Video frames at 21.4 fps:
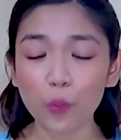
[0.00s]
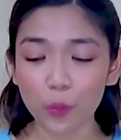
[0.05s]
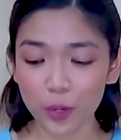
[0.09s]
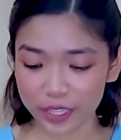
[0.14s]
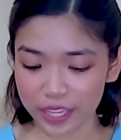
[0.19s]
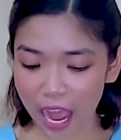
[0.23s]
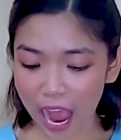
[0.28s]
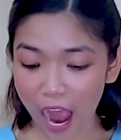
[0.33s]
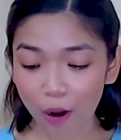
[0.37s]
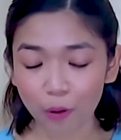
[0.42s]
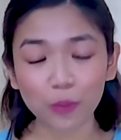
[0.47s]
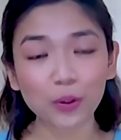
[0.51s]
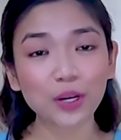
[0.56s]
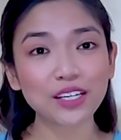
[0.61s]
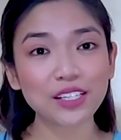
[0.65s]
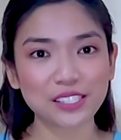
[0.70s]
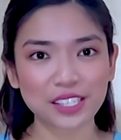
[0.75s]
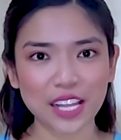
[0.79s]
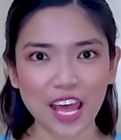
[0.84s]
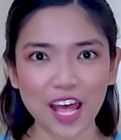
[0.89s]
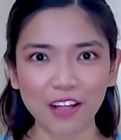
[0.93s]
with
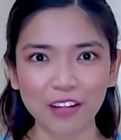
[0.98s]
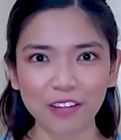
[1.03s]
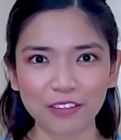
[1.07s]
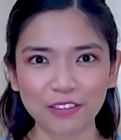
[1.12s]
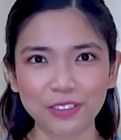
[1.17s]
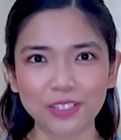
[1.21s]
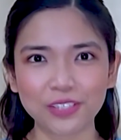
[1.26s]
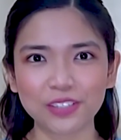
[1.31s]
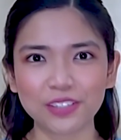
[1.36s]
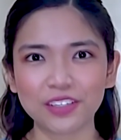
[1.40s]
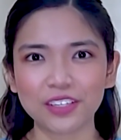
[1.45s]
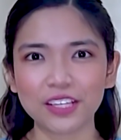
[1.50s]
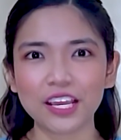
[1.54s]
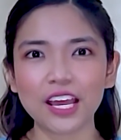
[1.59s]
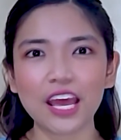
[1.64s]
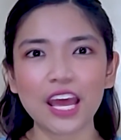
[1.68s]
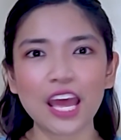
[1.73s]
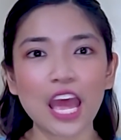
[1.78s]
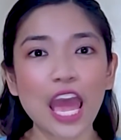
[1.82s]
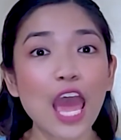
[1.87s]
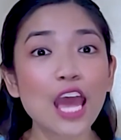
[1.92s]
ourselves.
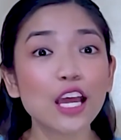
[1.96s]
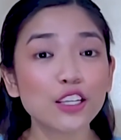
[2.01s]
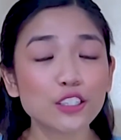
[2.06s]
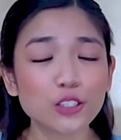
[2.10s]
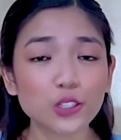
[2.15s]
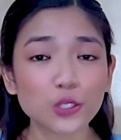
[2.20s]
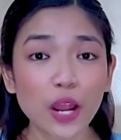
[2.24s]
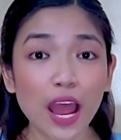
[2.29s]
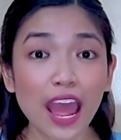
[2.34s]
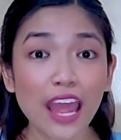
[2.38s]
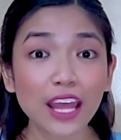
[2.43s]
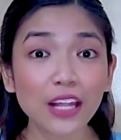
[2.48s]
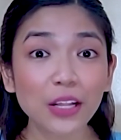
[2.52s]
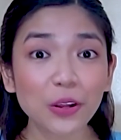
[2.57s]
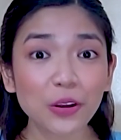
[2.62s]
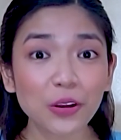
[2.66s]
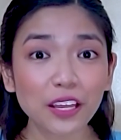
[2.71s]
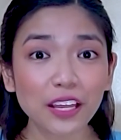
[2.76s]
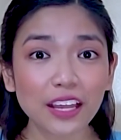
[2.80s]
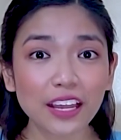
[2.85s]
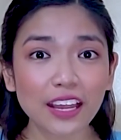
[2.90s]
Try
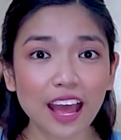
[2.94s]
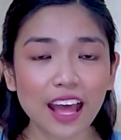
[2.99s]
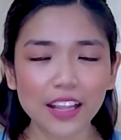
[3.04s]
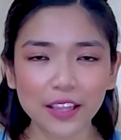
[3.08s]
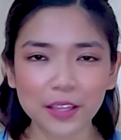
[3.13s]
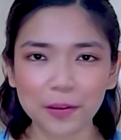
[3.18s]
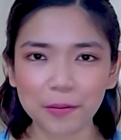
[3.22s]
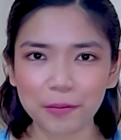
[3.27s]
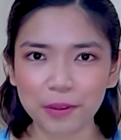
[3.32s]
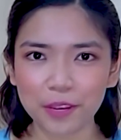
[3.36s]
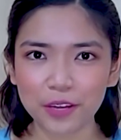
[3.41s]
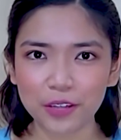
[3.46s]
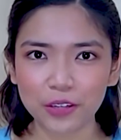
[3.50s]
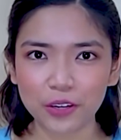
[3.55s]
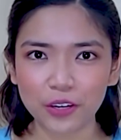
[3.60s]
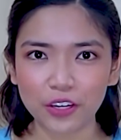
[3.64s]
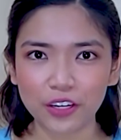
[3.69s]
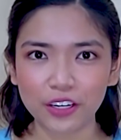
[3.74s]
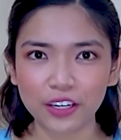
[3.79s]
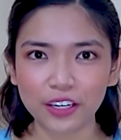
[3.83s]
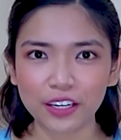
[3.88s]
looking at the
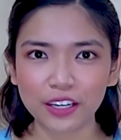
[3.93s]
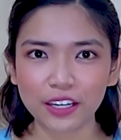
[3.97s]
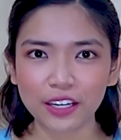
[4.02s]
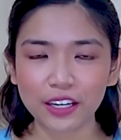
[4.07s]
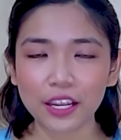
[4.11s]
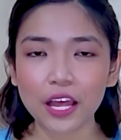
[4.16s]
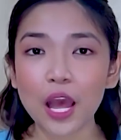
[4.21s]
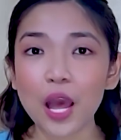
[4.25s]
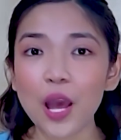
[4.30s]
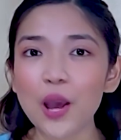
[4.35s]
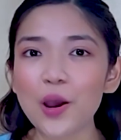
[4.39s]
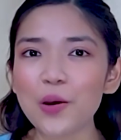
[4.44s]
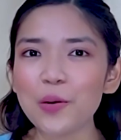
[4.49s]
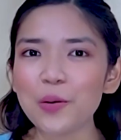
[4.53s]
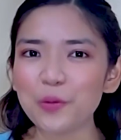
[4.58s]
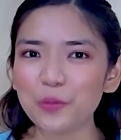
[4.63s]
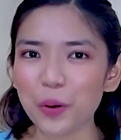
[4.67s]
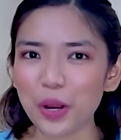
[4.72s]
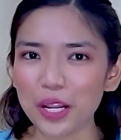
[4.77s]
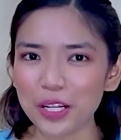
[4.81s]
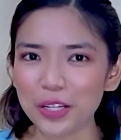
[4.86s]
mirror.
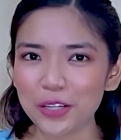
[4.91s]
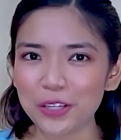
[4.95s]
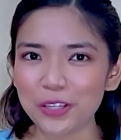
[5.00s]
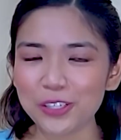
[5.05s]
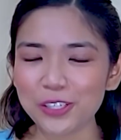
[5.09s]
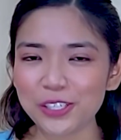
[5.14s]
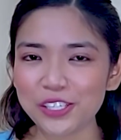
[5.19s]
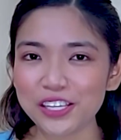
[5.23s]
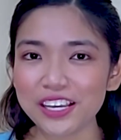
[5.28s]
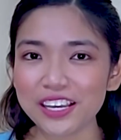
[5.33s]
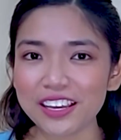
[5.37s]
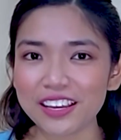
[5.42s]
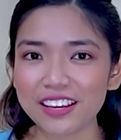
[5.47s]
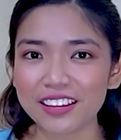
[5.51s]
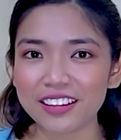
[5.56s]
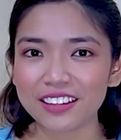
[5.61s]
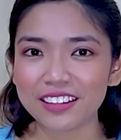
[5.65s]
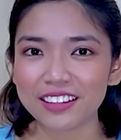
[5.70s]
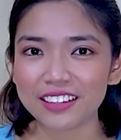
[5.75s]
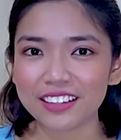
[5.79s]
What do you see?